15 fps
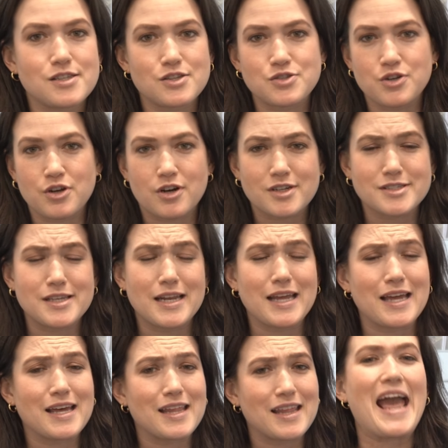is New York
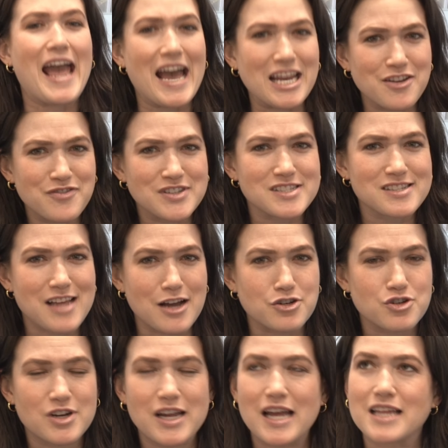City, and if it's
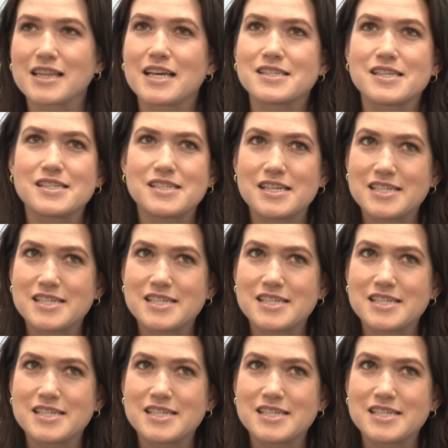luxury, unless it's a